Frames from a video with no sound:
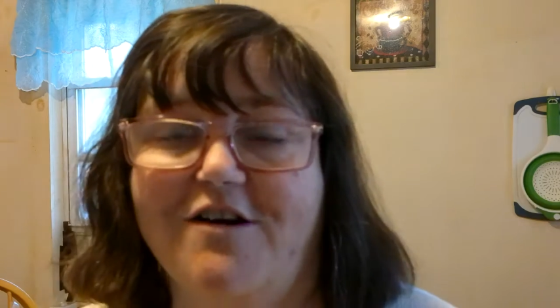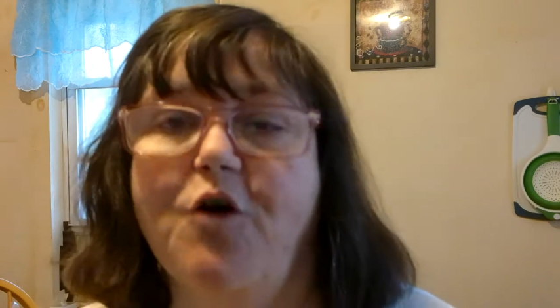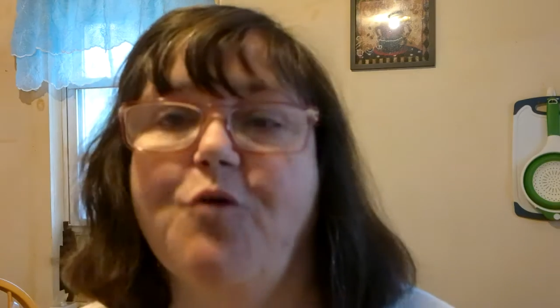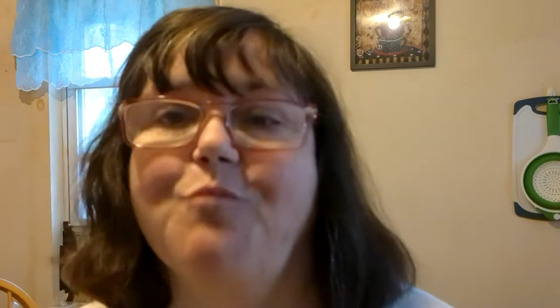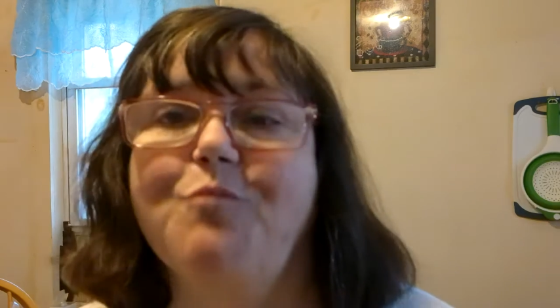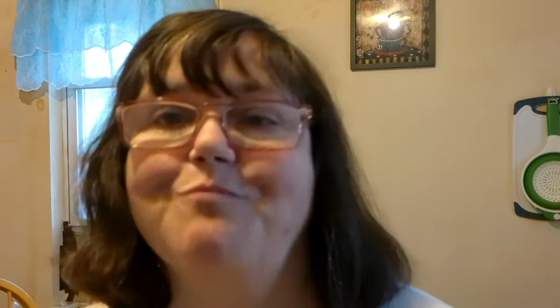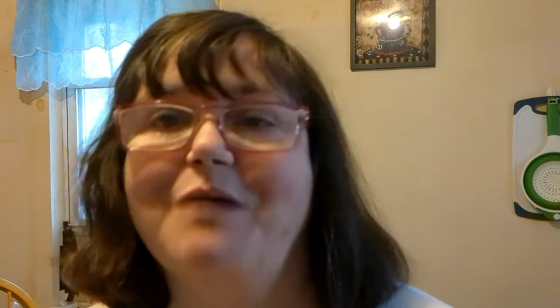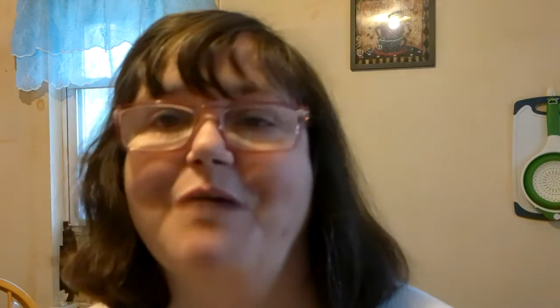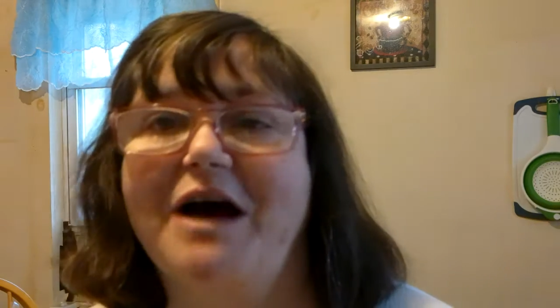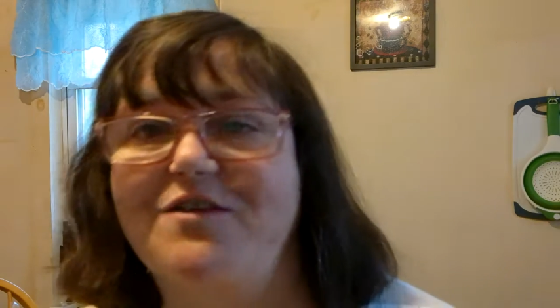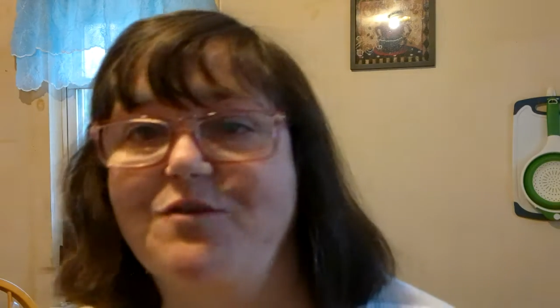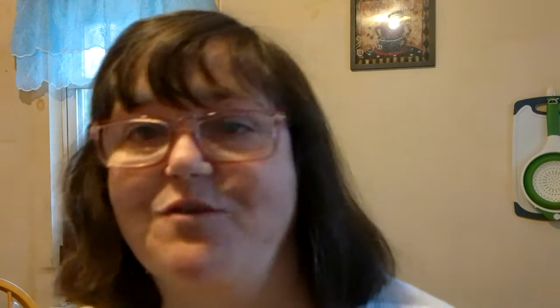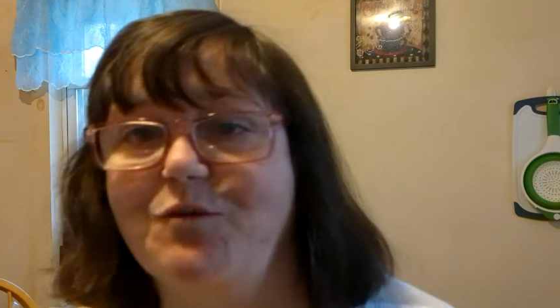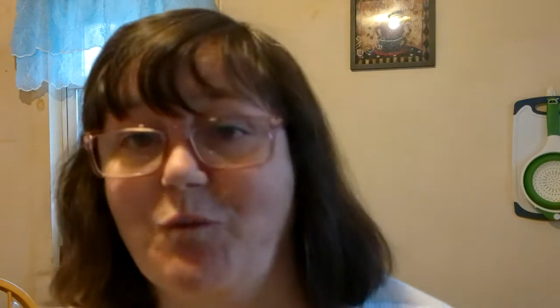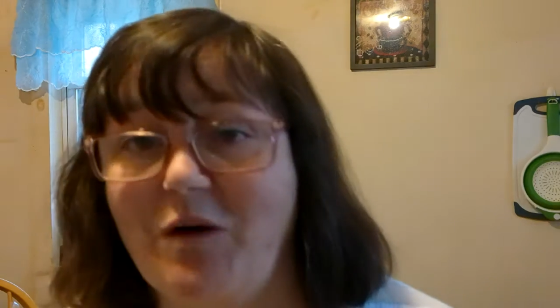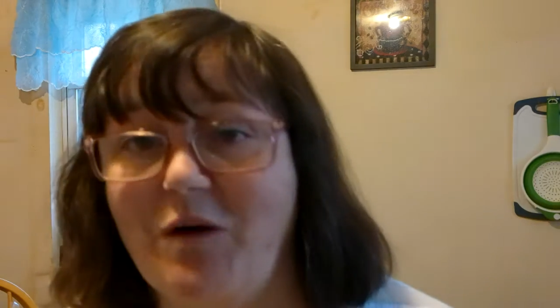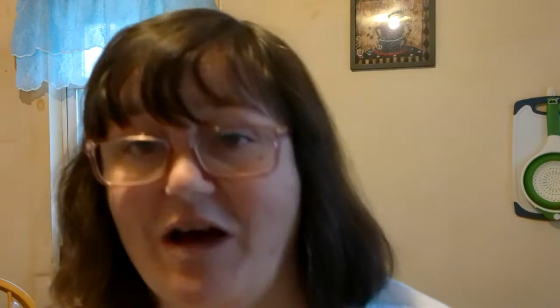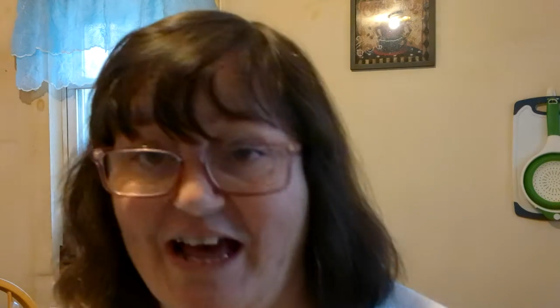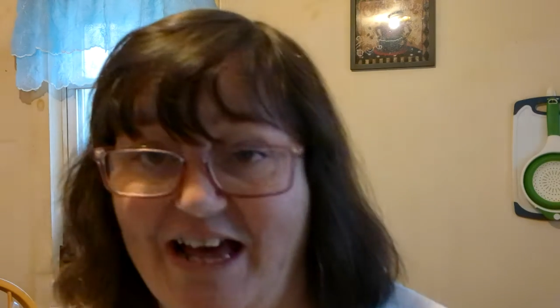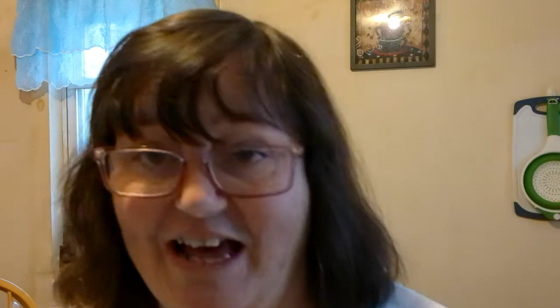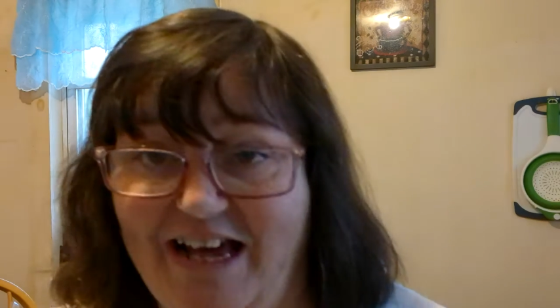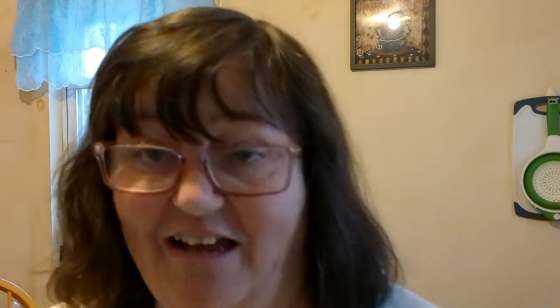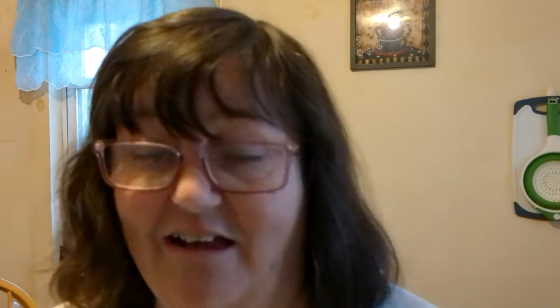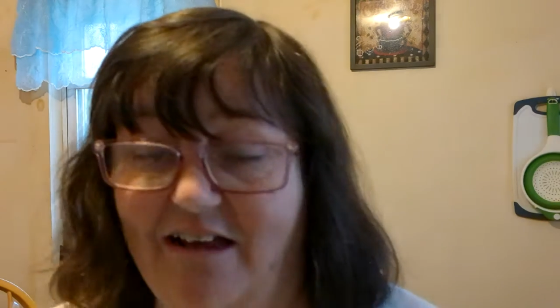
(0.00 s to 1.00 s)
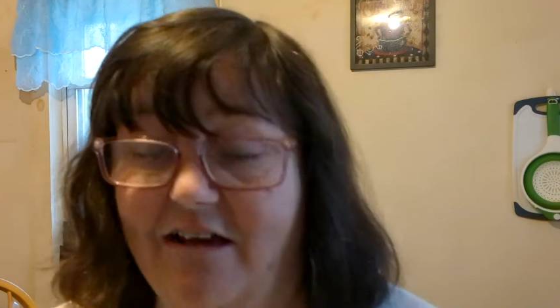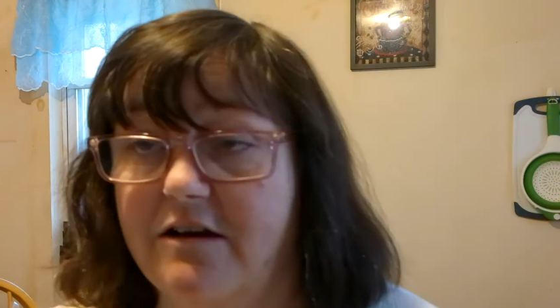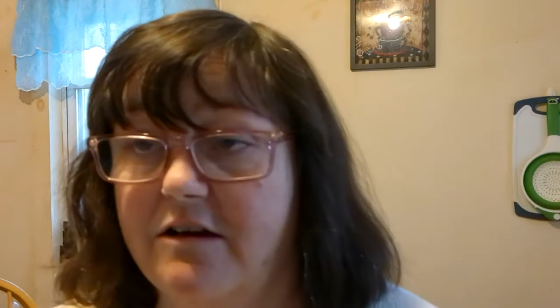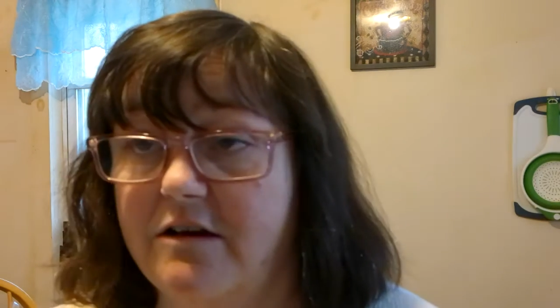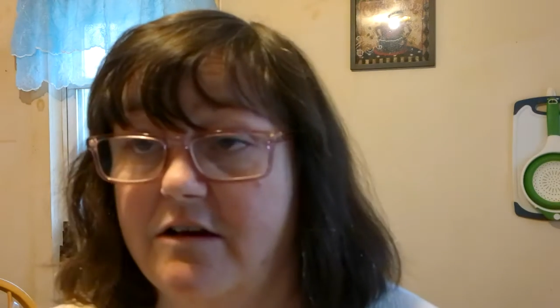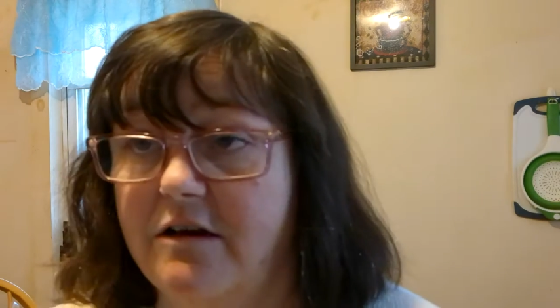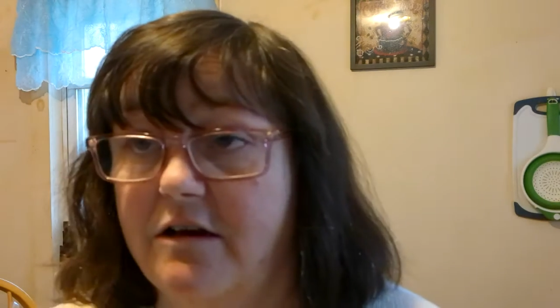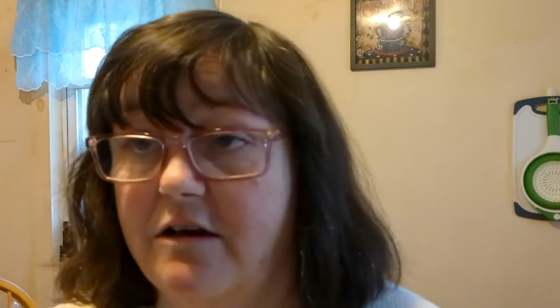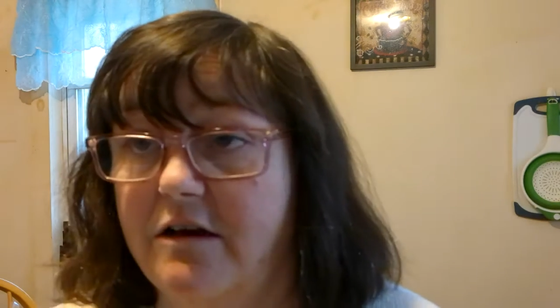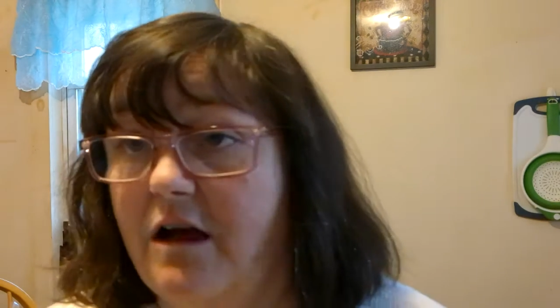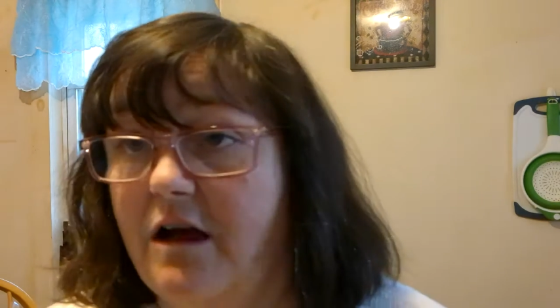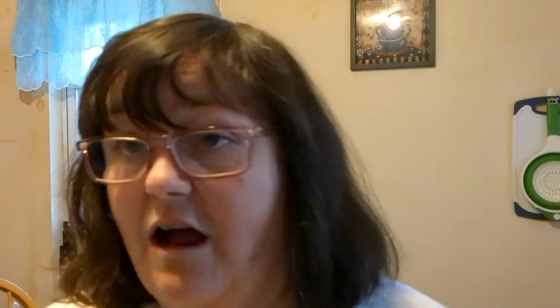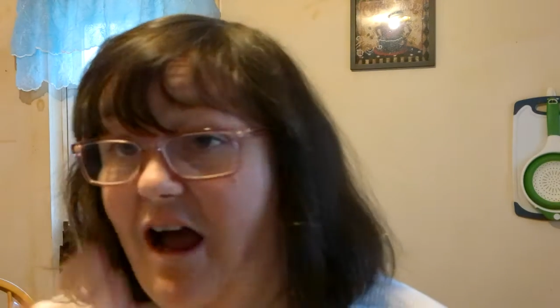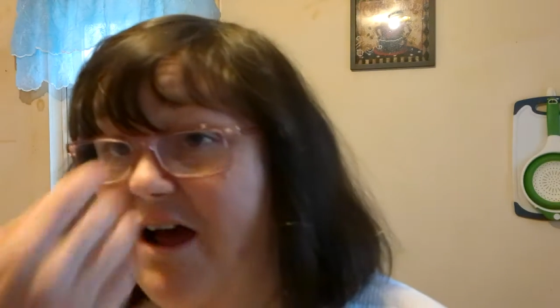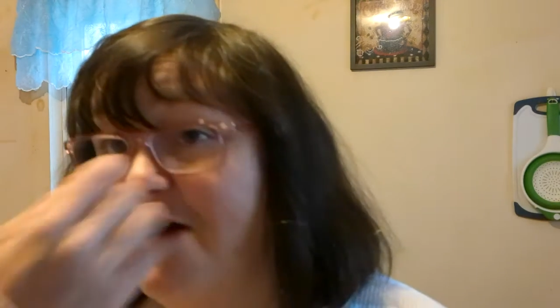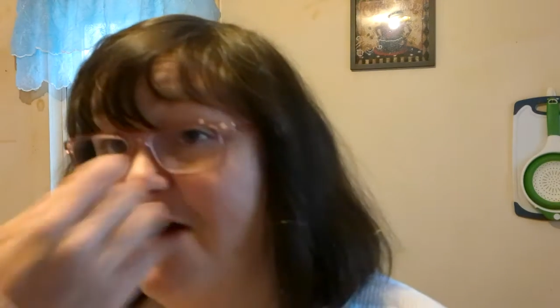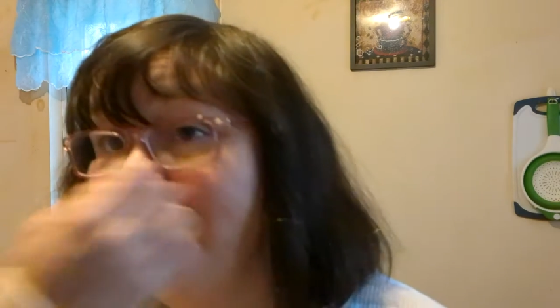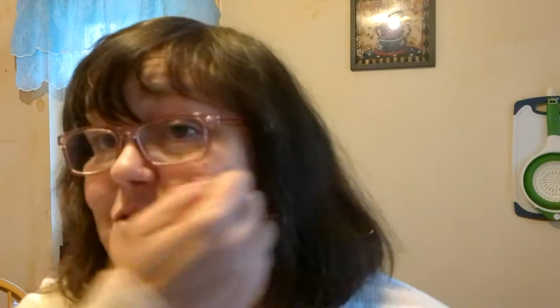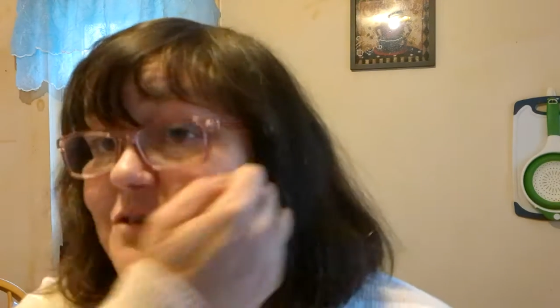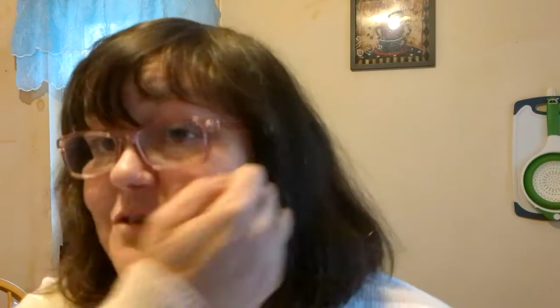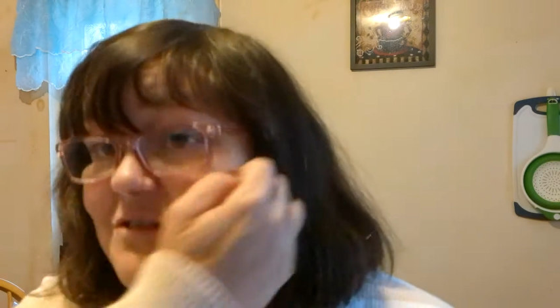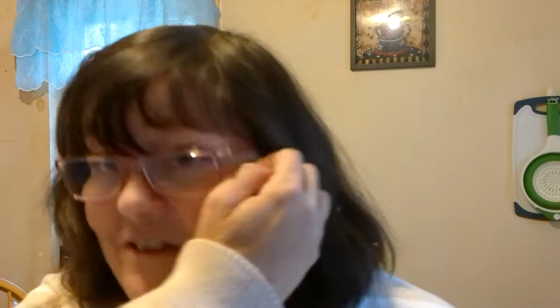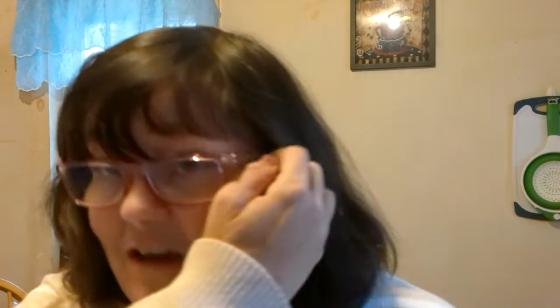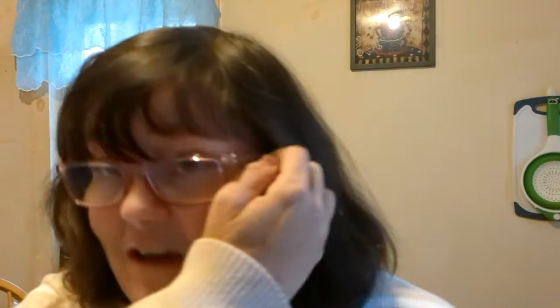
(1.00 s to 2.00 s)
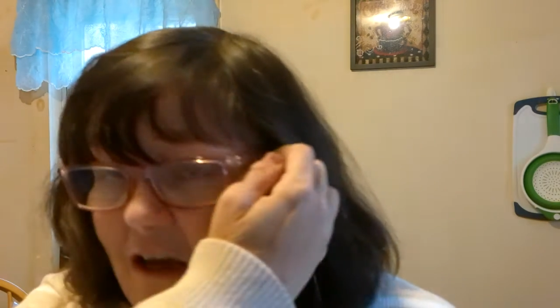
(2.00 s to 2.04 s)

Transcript: Oh, and by the way, I almost